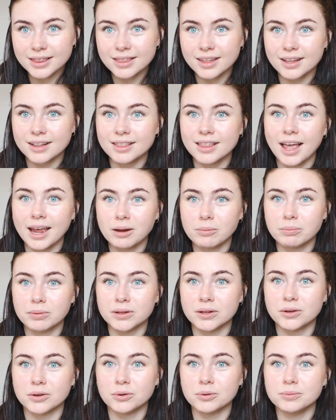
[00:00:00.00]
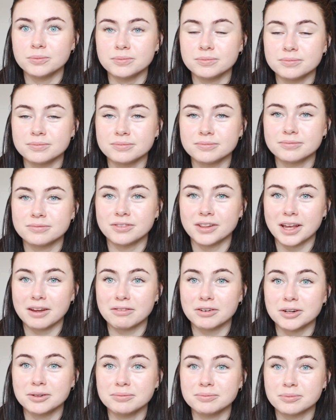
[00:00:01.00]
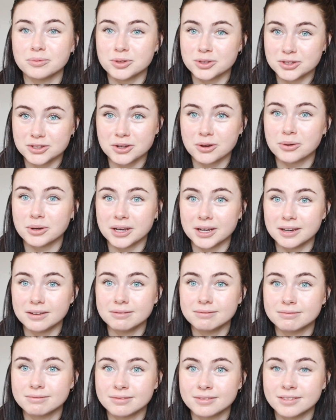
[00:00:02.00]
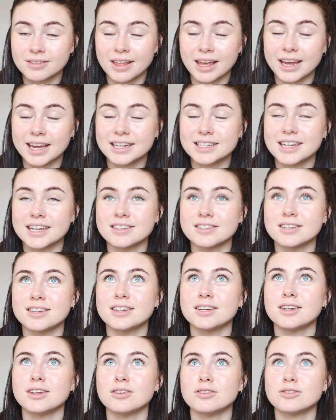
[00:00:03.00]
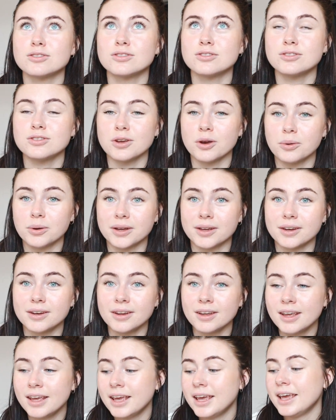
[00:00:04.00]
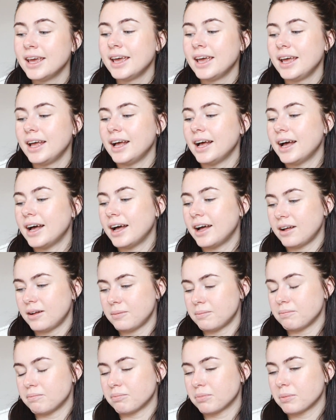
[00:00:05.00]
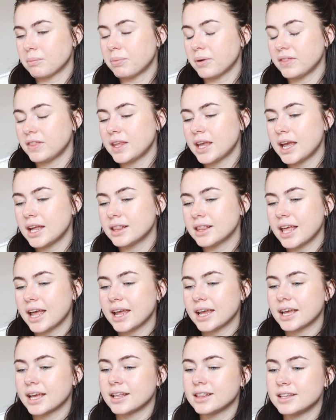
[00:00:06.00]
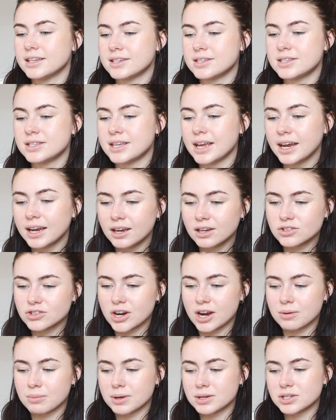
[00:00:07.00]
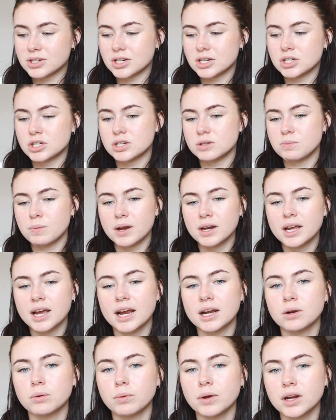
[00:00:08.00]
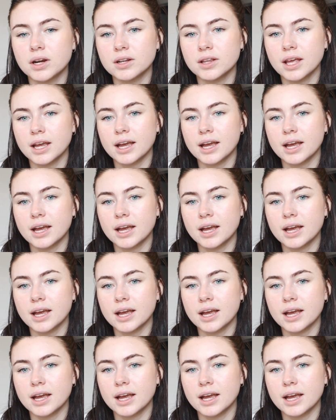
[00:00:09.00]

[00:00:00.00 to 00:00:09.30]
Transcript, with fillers: The light blue flavor was so good. Like, it tasted so good. But then like this second trimester, it's just been kind of weird.